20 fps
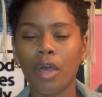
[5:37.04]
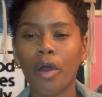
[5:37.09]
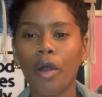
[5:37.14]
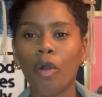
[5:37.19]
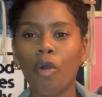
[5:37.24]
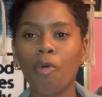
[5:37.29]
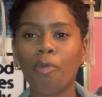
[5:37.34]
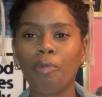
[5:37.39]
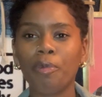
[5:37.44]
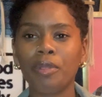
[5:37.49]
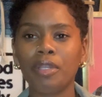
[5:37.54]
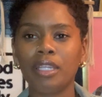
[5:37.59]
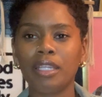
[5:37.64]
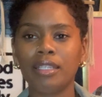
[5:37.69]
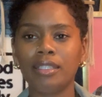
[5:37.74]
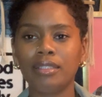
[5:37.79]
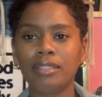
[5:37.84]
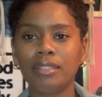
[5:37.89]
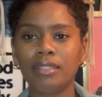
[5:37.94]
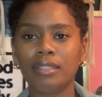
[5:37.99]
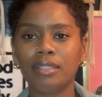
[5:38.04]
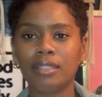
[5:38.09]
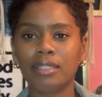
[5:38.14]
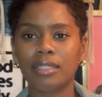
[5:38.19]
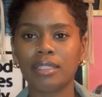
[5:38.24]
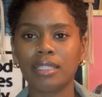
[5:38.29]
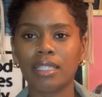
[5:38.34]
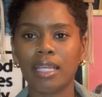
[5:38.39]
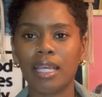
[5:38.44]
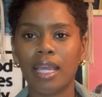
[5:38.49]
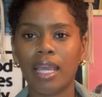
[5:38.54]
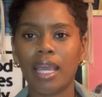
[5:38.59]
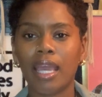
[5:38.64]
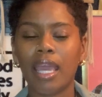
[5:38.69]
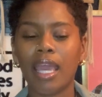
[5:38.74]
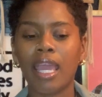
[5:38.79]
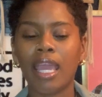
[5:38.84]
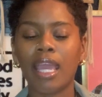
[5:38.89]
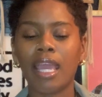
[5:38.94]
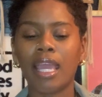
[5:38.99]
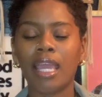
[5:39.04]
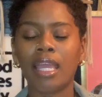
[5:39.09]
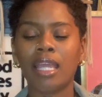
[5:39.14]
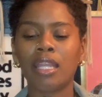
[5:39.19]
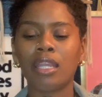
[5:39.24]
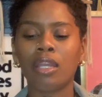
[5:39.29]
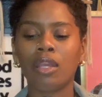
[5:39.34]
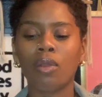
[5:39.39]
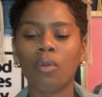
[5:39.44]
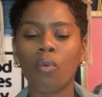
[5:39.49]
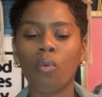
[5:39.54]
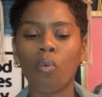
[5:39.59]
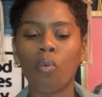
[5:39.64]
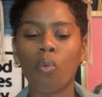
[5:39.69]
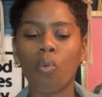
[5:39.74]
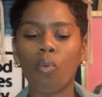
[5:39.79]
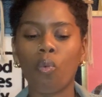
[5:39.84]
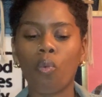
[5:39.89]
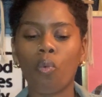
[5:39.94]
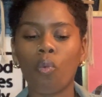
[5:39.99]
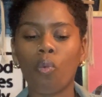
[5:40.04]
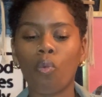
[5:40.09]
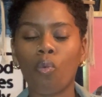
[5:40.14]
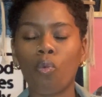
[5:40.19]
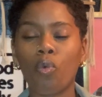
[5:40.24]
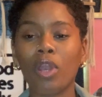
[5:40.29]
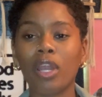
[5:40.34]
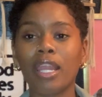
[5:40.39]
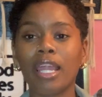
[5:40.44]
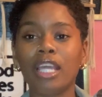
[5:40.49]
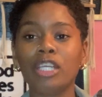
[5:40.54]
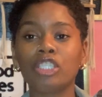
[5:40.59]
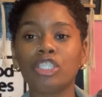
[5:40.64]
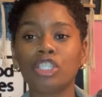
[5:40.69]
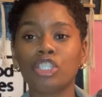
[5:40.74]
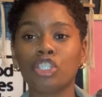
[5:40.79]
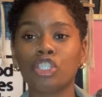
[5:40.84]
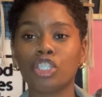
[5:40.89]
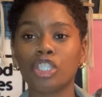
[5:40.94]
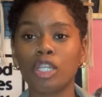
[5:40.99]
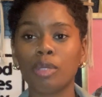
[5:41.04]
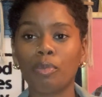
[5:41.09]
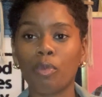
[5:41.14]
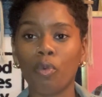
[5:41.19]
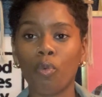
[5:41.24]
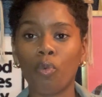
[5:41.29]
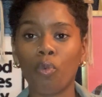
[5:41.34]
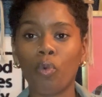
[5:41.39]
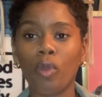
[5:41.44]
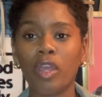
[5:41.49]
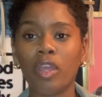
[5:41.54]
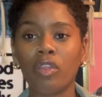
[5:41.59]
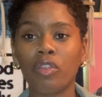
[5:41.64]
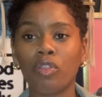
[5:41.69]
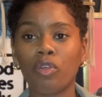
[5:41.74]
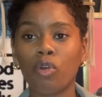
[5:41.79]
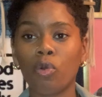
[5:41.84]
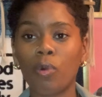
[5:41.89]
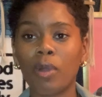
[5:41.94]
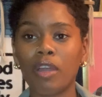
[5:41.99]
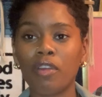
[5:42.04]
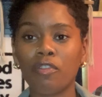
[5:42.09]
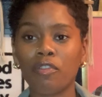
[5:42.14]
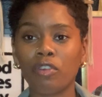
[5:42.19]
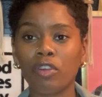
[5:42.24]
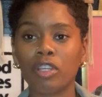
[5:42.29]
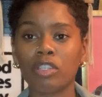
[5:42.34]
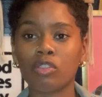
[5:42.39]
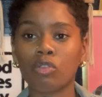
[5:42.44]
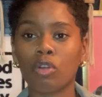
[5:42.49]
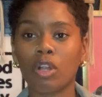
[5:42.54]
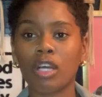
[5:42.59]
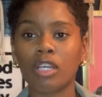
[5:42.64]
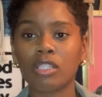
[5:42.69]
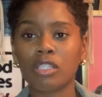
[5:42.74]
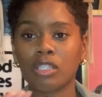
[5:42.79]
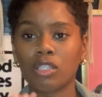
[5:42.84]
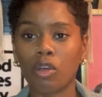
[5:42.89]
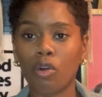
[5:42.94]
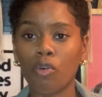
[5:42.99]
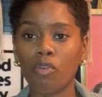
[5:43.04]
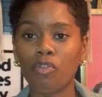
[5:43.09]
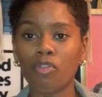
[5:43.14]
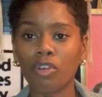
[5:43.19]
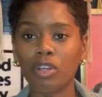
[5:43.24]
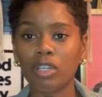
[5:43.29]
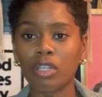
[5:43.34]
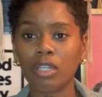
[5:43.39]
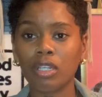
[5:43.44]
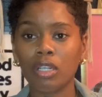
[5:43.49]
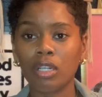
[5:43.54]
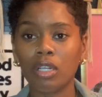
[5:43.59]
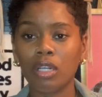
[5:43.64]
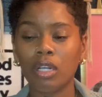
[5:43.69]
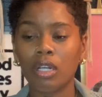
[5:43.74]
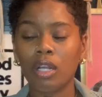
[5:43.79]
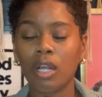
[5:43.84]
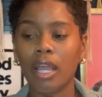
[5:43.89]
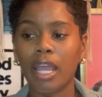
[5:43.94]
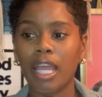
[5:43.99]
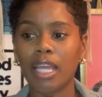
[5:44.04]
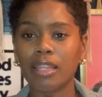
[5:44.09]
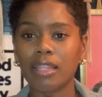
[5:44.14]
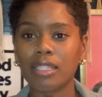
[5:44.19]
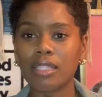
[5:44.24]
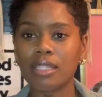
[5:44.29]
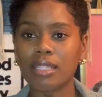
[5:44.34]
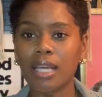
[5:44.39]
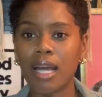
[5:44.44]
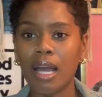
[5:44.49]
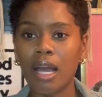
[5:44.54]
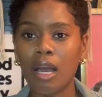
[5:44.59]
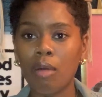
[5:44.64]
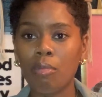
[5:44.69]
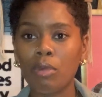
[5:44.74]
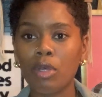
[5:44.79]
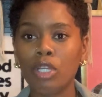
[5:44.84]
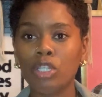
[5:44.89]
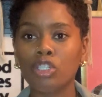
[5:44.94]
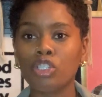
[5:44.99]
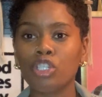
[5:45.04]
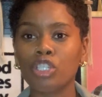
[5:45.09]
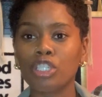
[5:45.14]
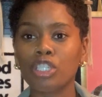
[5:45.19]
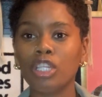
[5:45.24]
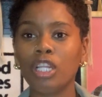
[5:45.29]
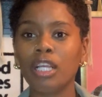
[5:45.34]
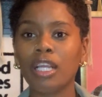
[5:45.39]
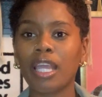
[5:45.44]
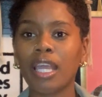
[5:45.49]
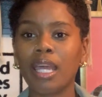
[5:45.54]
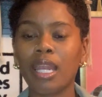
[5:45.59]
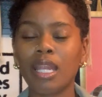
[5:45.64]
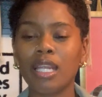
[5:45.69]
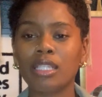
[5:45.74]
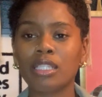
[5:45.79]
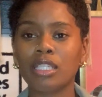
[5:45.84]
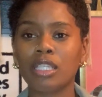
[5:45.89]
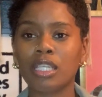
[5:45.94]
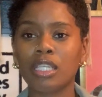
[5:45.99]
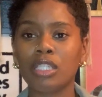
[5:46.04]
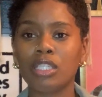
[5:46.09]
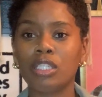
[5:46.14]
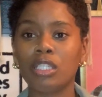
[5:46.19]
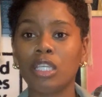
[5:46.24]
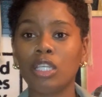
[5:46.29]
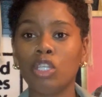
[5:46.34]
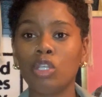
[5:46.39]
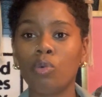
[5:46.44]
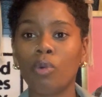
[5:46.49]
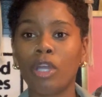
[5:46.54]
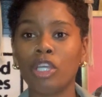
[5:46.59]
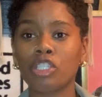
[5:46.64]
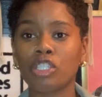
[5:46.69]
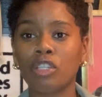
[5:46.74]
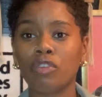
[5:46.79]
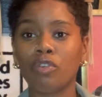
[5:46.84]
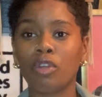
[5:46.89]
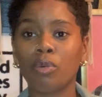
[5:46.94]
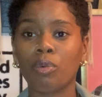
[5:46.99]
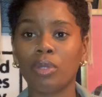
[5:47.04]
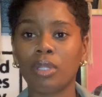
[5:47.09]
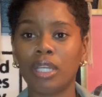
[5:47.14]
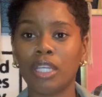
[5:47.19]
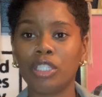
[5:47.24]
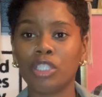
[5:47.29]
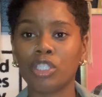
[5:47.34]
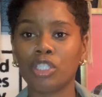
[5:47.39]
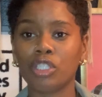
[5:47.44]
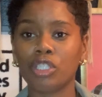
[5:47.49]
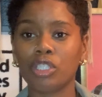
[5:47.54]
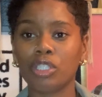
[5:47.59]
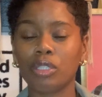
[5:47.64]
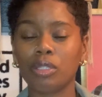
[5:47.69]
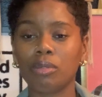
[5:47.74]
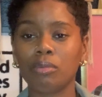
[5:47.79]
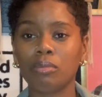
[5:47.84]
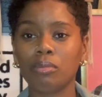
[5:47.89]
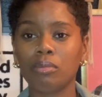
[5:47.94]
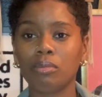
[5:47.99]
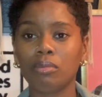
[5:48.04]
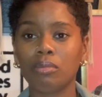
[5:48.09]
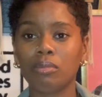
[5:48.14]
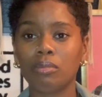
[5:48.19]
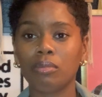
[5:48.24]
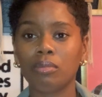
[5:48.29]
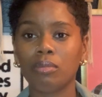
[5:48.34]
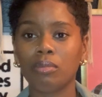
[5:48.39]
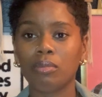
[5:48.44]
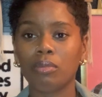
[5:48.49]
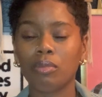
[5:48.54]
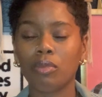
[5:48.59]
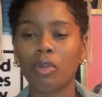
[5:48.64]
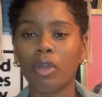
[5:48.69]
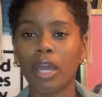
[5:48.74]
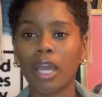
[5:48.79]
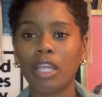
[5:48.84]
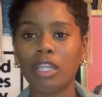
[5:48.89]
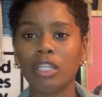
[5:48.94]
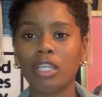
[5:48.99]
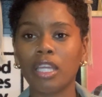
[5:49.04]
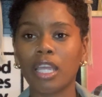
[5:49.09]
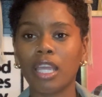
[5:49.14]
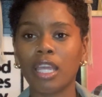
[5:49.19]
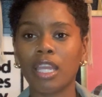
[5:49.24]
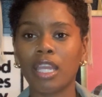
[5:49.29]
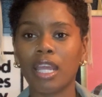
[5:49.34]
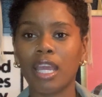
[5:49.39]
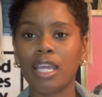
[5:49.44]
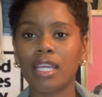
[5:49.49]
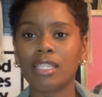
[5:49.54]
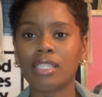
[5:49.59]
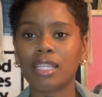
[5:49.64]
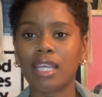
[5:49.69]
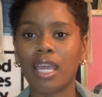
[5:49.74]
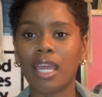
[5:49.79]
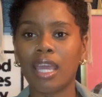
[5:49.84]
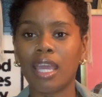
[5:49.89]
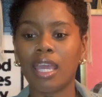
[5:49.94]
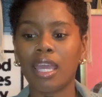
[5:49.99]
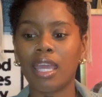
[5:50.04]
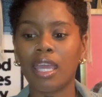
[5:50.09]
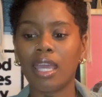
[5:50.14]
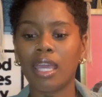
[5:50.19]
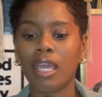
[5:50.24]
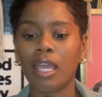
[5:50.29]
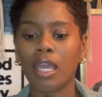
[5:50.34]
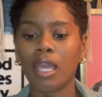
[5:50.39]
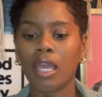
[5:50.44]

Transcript: openness and relationship with whoever is crossed over at this time. Just look at it as a continuation of your relationship. Okay, look at it as a